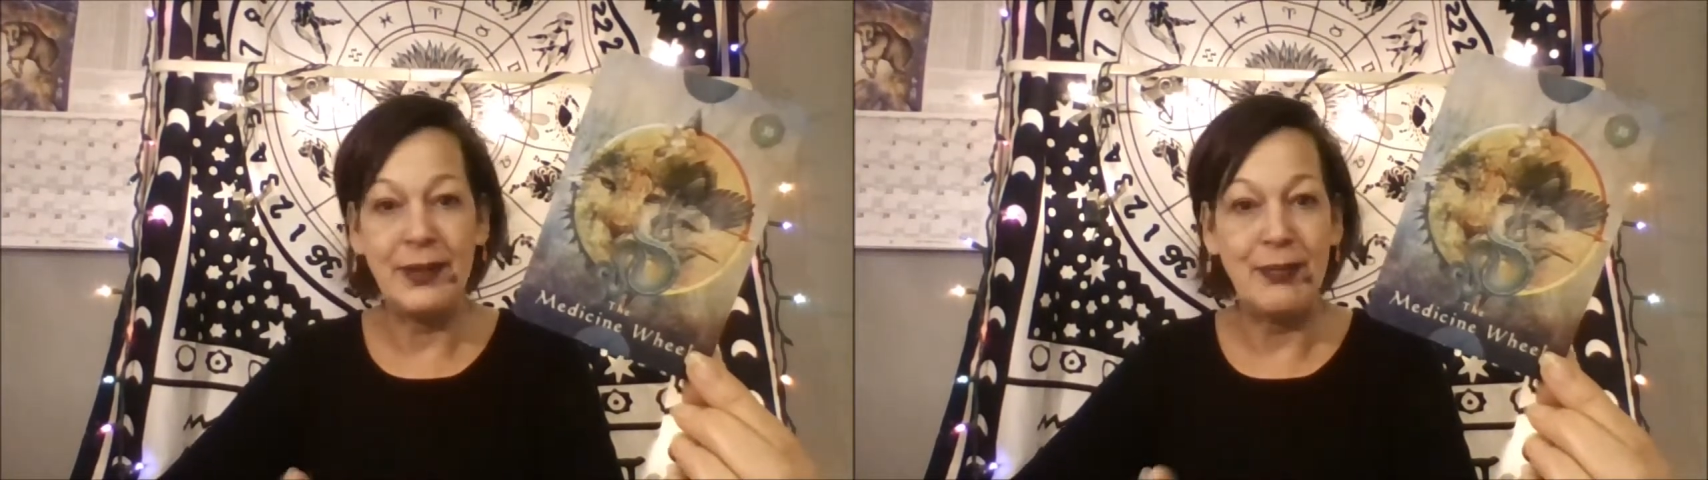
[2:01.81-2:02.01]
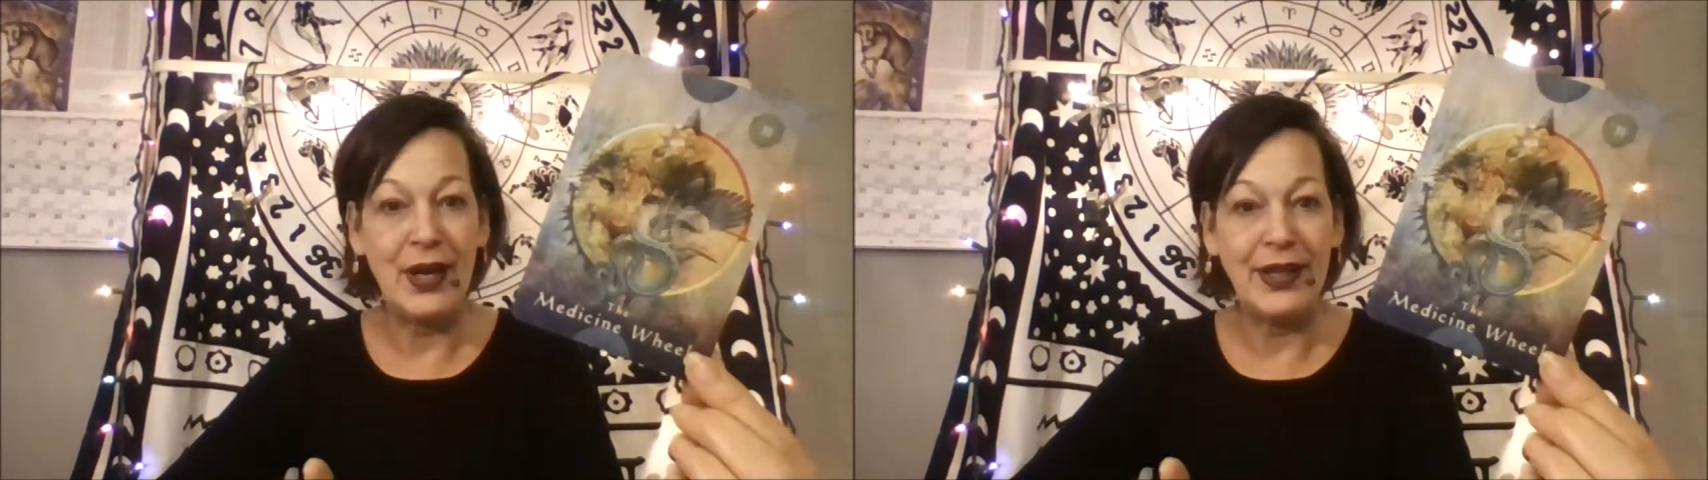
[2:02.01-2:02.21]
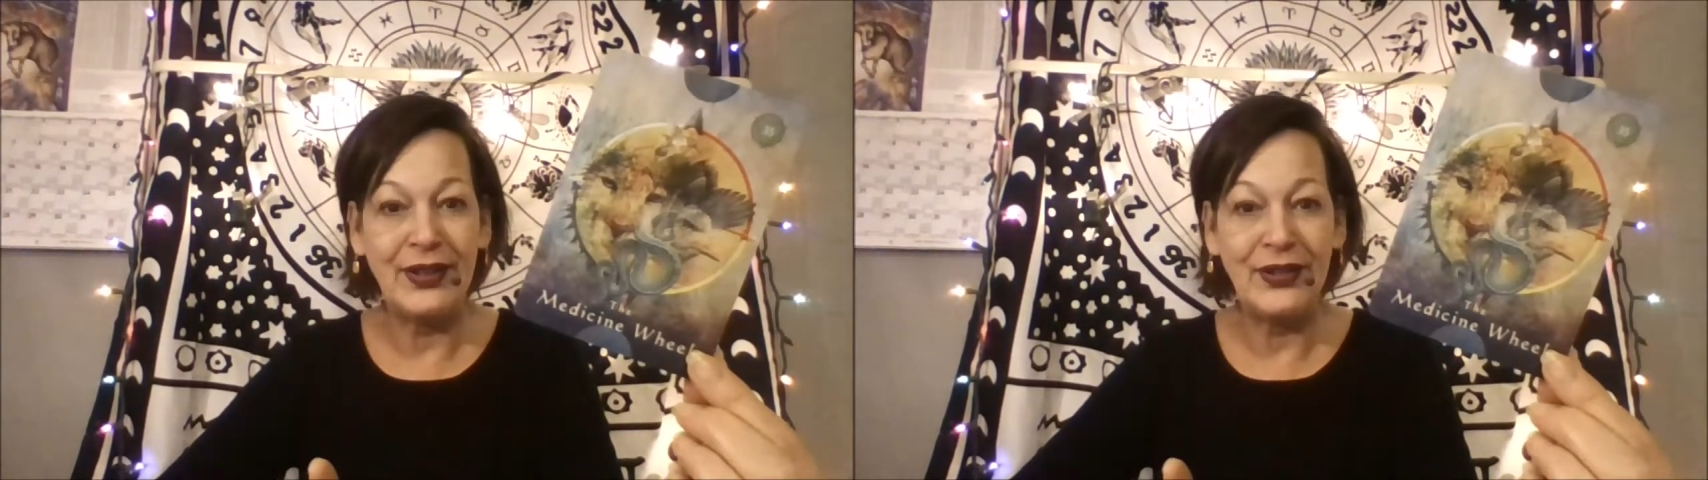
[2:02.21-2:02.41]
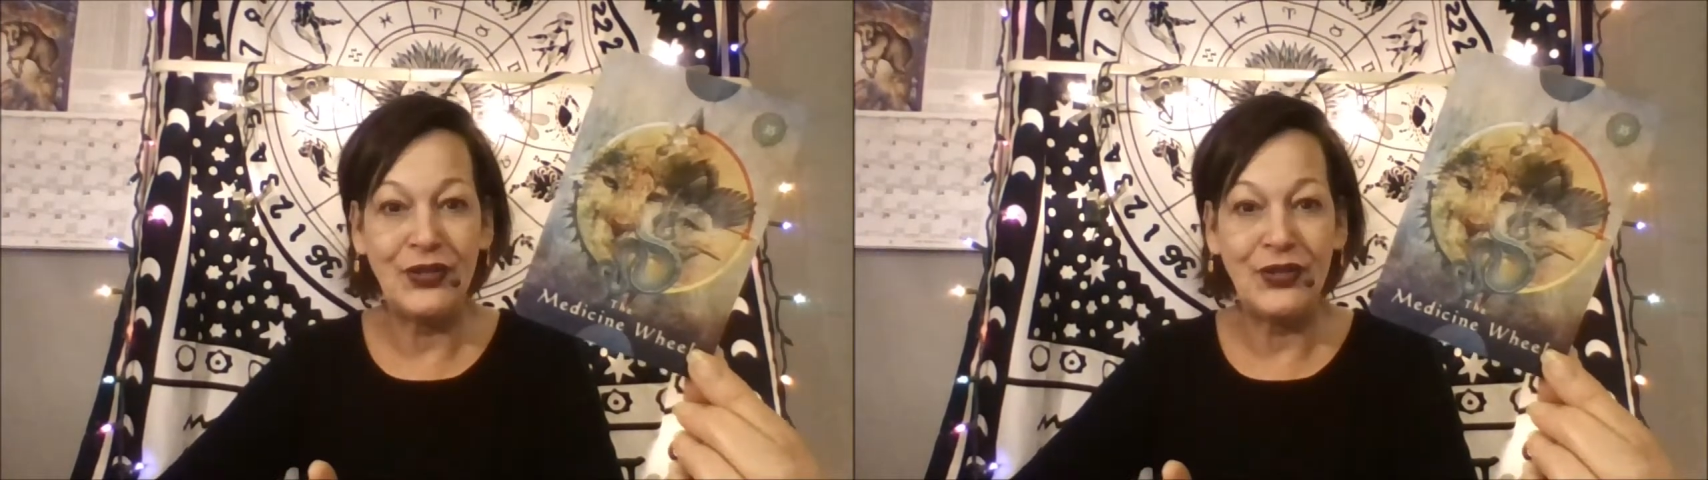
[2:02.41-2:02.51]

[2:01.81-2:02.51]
mind, and